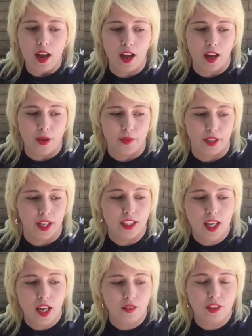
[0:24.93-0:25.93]
Like I
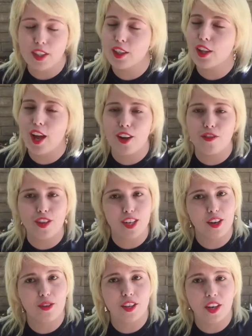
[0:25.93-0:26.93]
said, I've seen a lot of
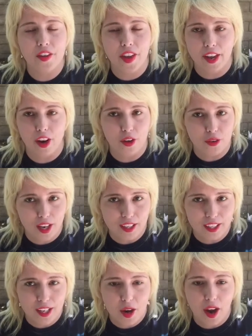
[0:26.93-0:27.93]
videos online
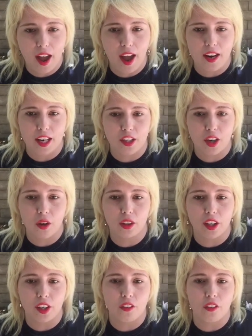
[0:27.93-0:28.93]
already, and I know a
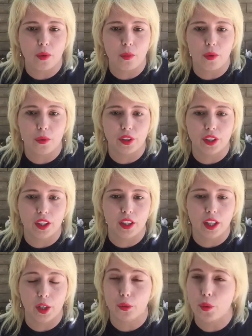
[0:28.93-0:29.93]
lot of them are really
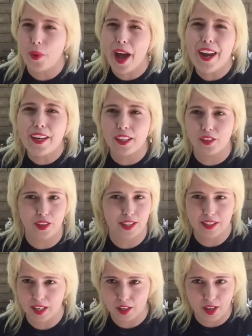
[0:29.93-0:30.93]
repetitive. They
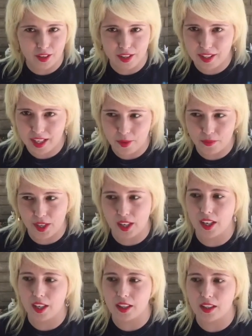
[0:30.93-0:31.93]
say a lot of the same
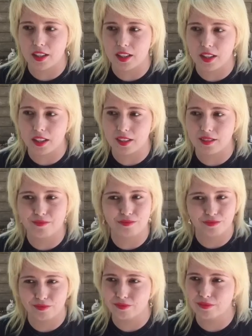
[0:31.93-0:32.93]
things and
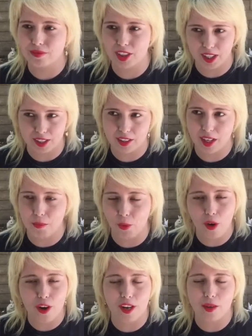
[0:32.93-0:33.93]
they could get
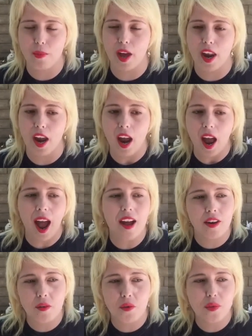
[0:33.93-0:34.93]
boring, but I
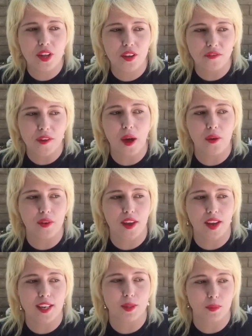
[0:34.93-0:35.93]
never really found
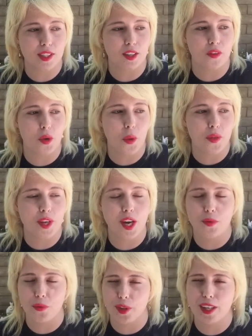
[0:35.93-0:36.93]
a specific one that
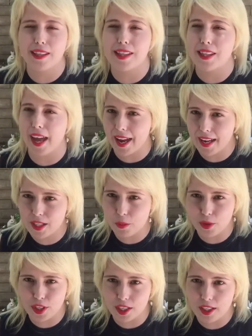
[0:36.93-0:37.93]
I really liked
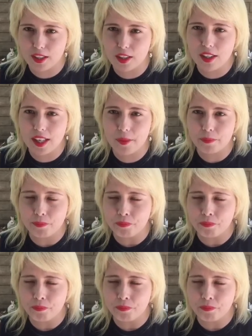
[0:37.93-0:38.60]
particularly.